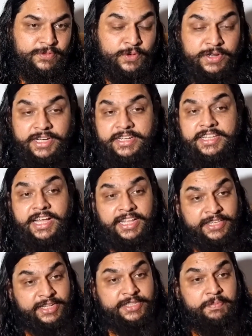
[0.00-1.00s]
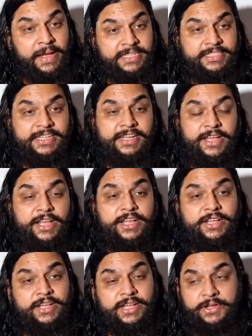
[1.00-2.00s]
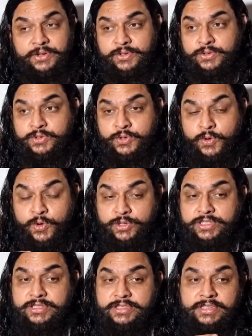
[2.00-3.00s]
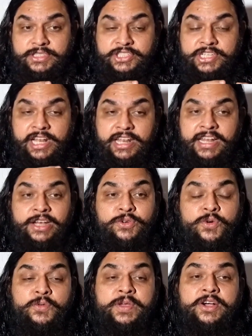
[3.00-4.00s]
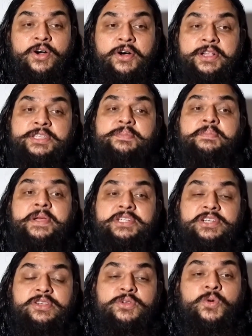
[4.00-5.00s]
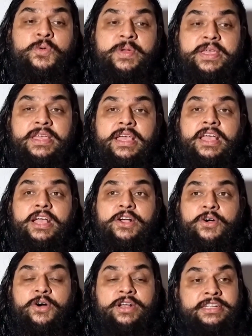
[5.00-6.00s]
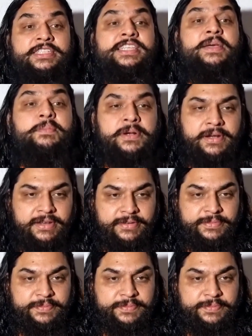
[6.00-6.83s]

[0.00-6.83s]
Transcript: What did the other spastic, those children who we call special, who we call disabled,